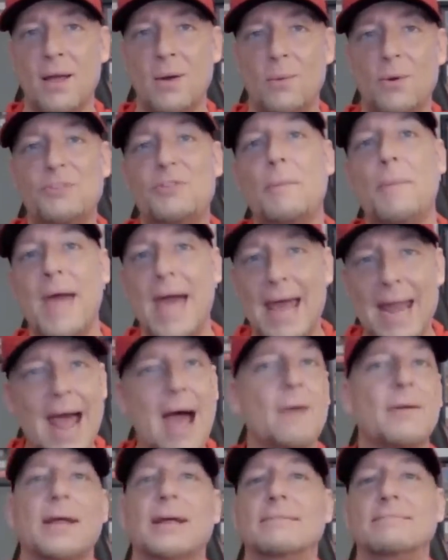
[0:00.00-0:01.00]
was a bad
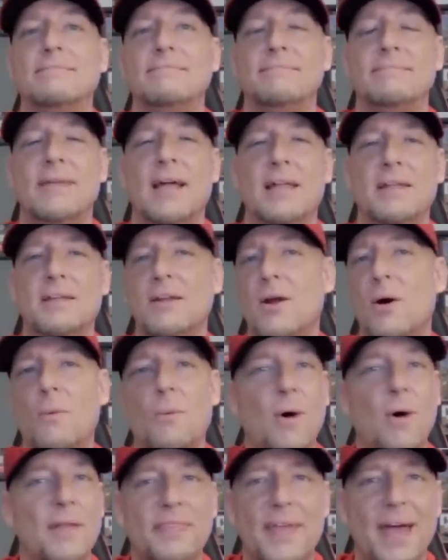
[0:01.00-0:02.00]
outing and you
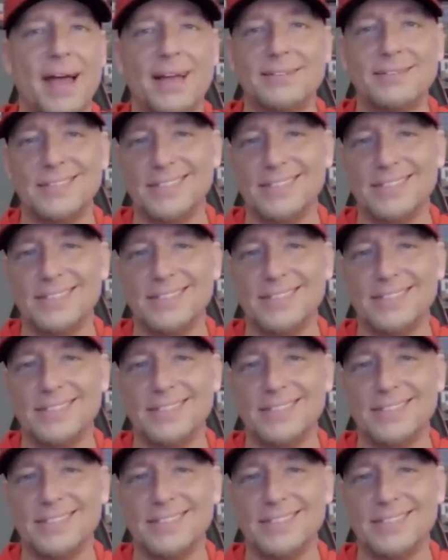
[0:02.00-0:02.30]
don't want that.